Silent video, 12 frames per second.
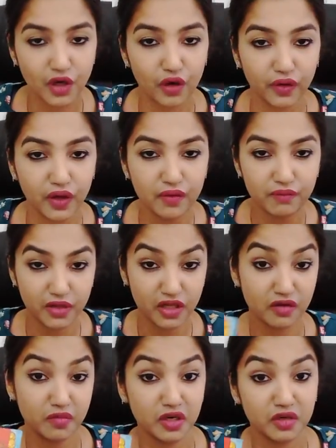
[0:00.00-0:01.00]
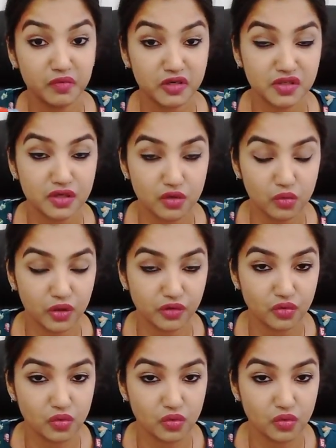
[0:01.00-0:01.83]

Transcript: Okay, being the bigger person, you want